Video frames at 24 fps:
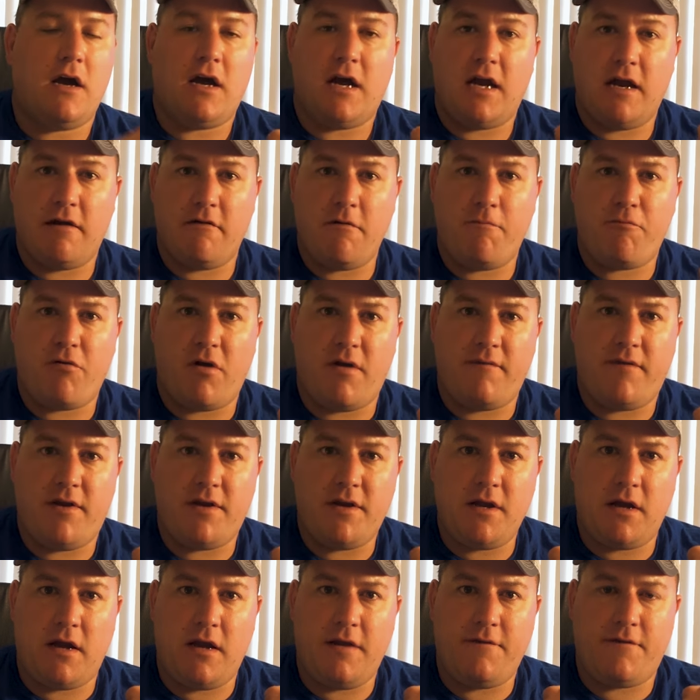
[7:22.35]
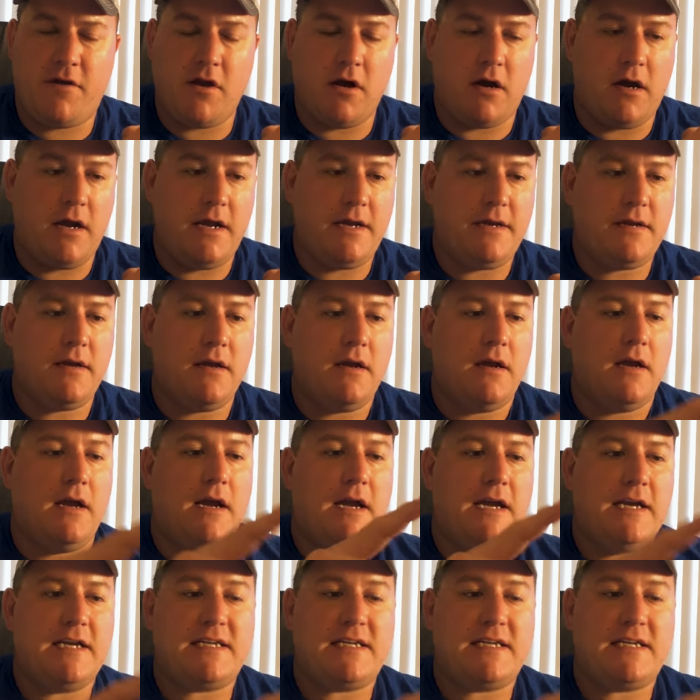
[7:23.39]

hire a private dive guide,